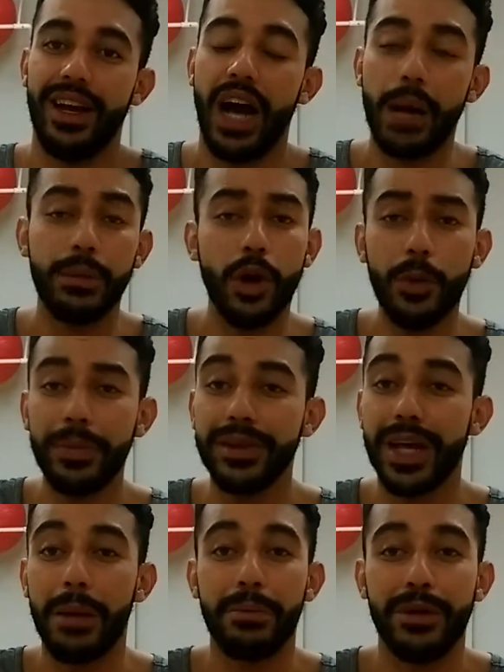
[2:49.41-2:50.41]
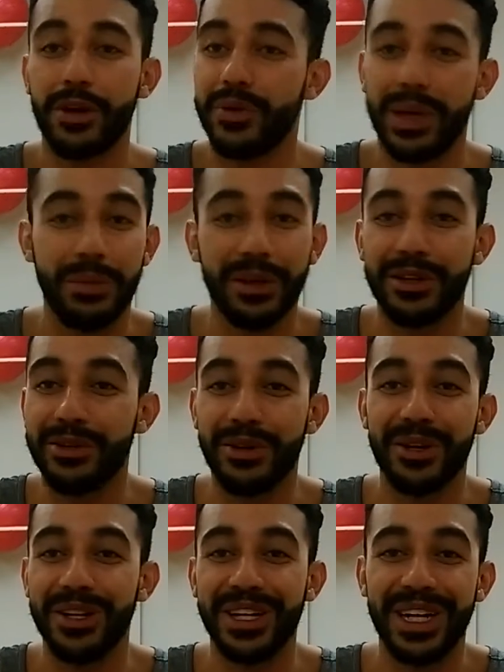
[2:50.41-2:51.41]
I'm going to open that book when I'm on the
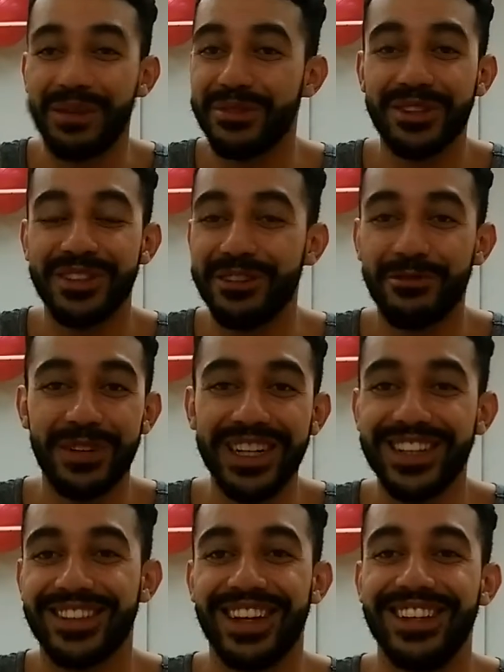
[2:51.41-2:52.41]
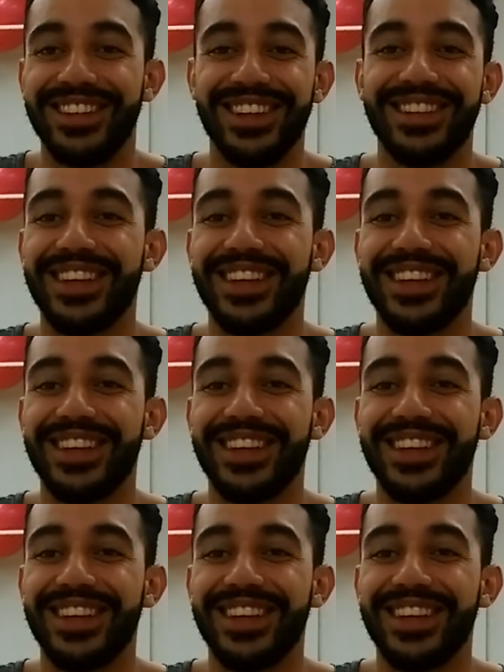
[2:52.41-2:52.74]
toilet. I'm just going to read a sentence.